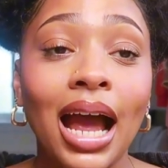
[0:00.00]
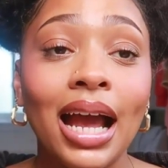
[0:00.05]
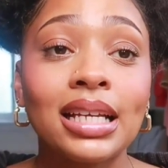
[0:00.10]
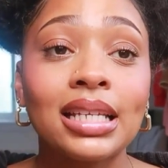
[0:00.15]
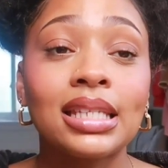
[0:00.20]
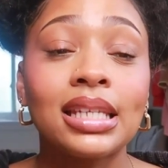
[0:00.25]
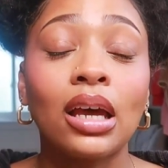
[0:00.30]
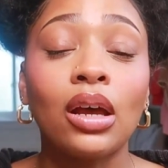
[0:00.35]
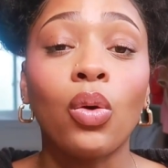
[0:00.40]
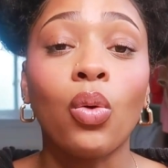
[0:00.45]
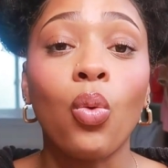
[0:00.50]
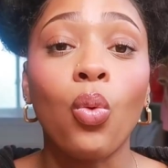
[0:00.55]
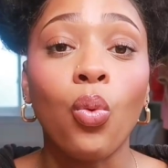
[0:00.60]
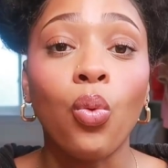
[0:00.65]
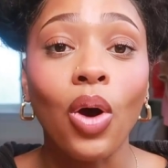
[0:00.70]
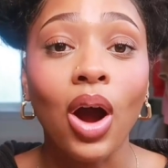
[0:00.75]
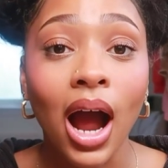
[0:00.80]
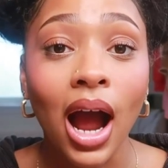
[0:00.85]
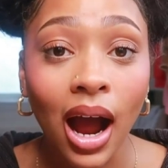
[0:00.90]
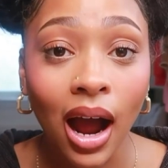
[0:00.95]
I said,
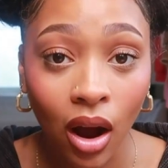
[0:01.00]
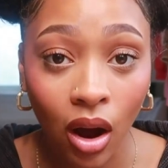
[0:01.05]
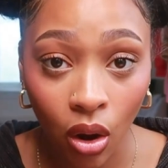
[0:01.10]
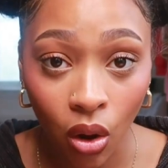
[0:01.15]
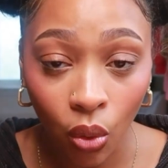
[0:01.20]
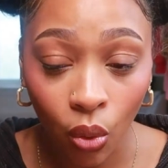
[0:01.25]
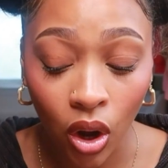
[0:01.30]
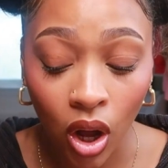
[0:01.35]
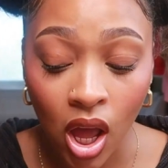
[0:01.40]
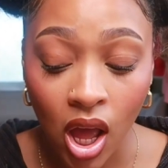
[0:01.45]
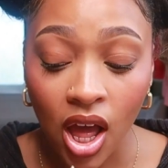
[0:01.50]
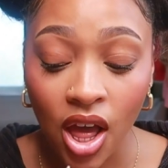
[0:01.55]
wow,